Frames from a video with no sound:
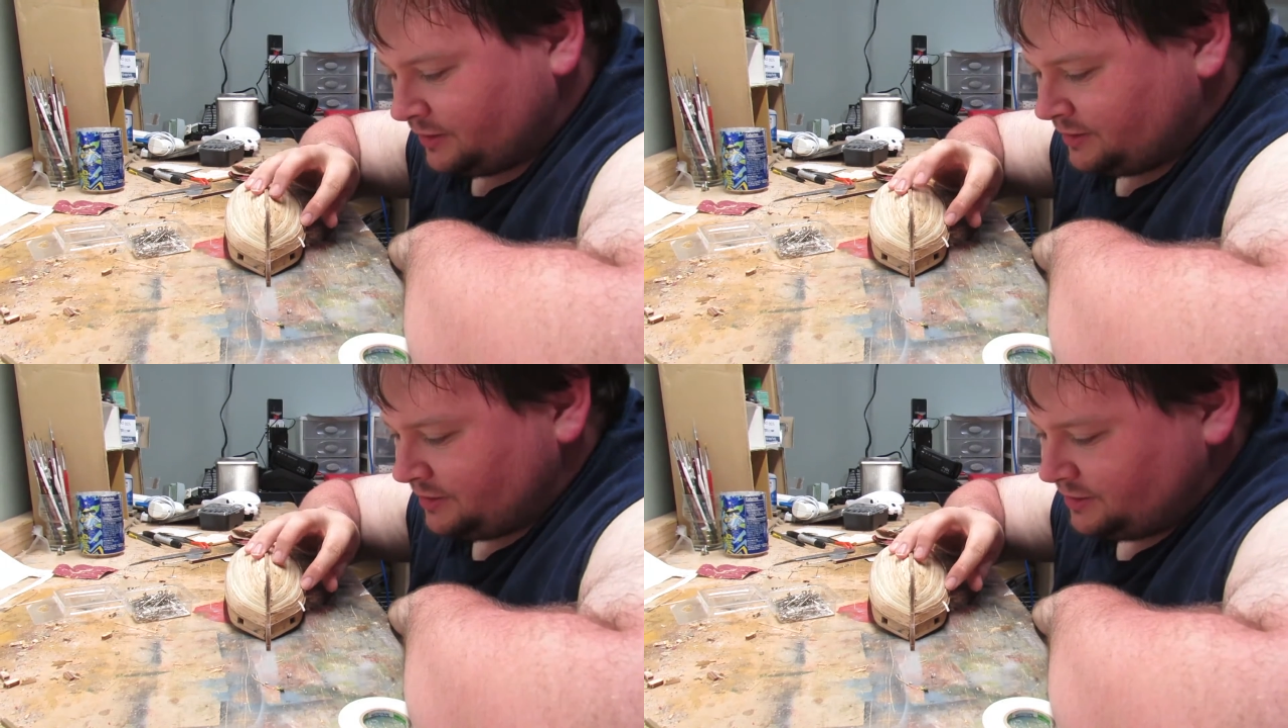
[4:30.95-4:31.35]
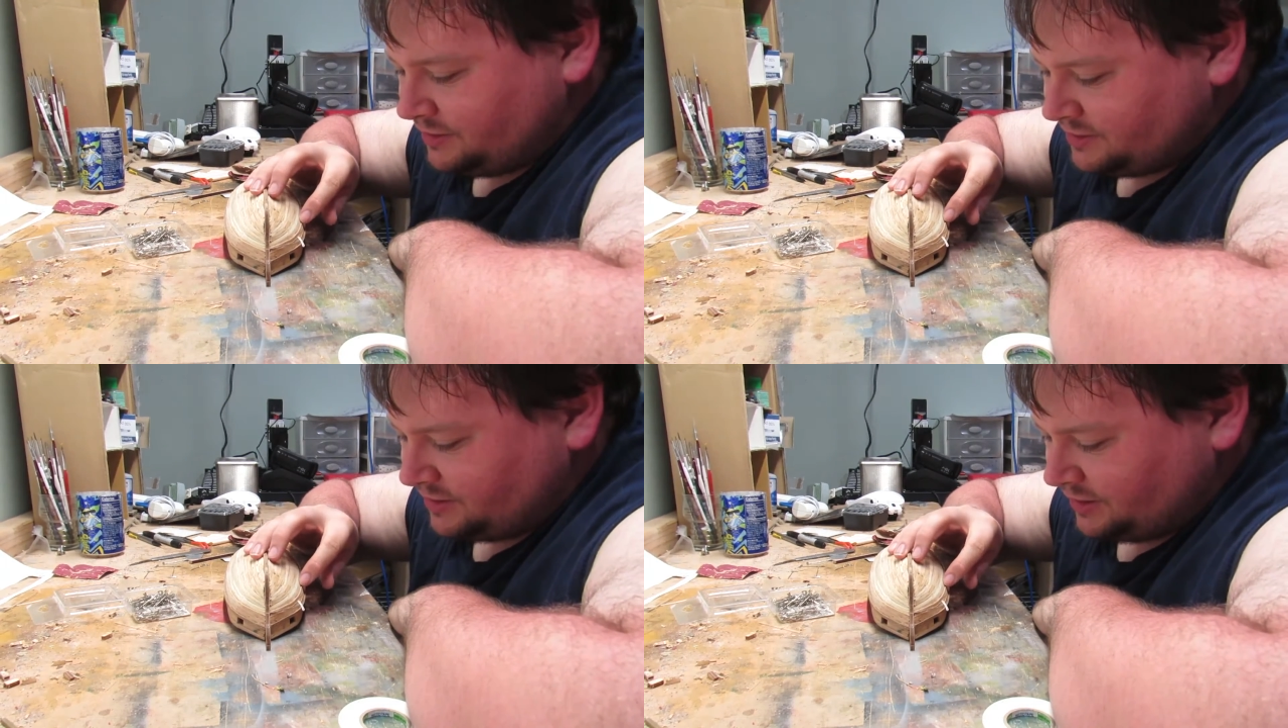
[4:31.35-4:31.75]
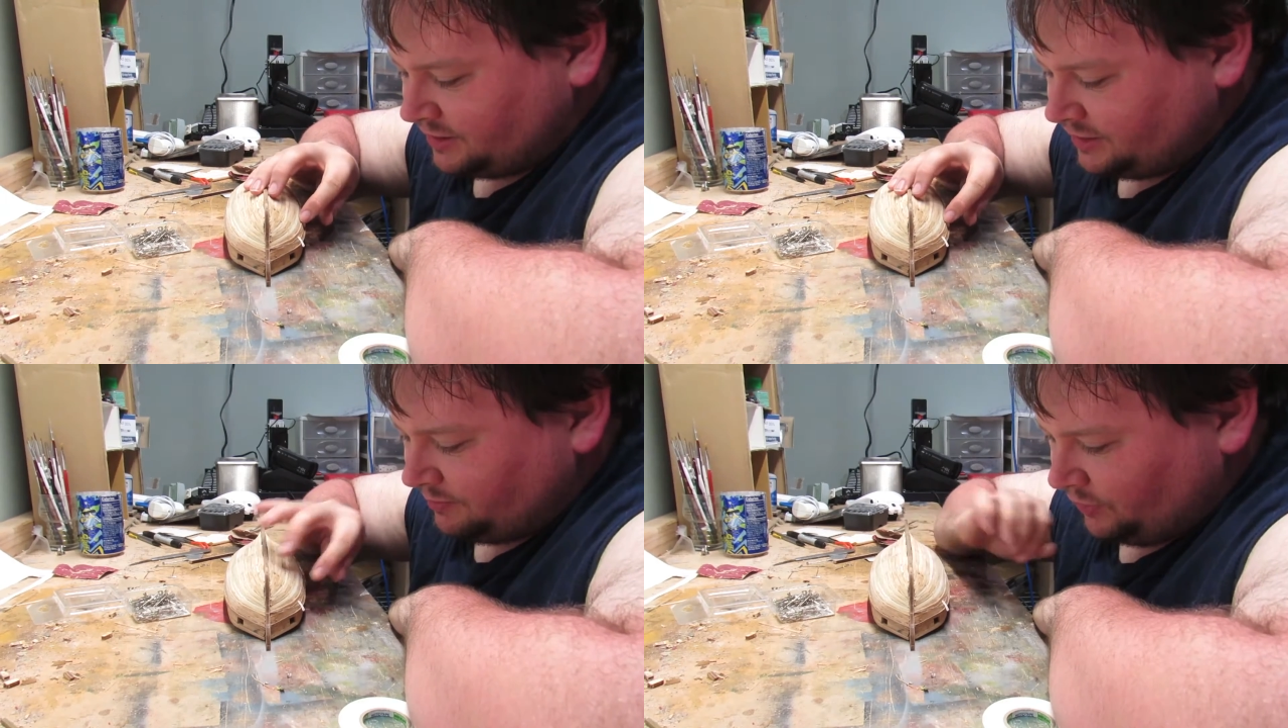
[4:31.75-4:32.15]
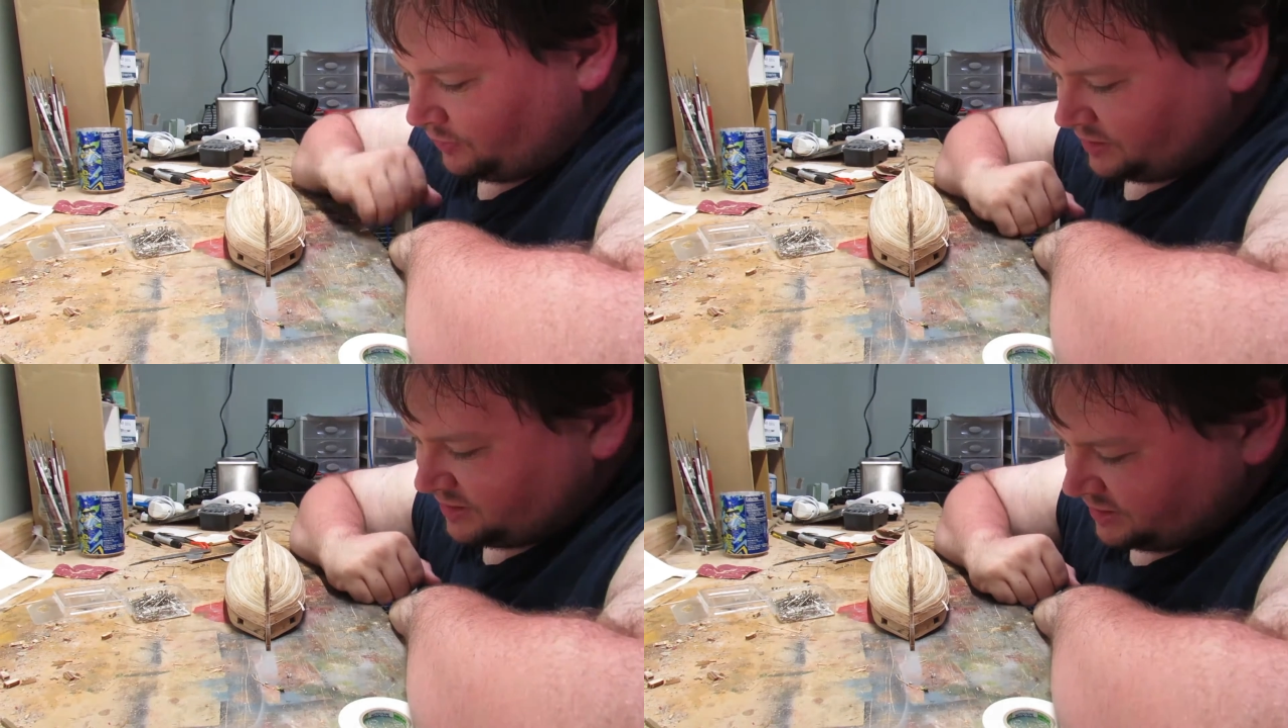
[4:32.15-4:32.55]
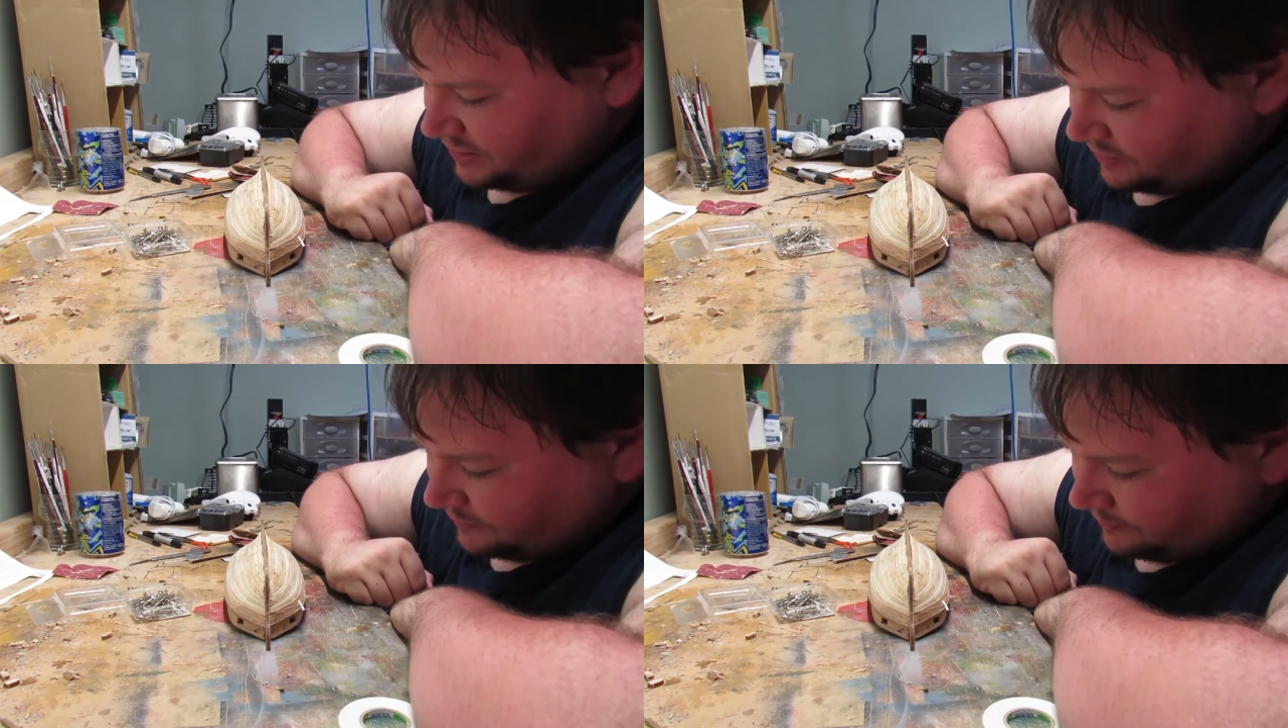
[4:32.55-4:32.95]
these boards here.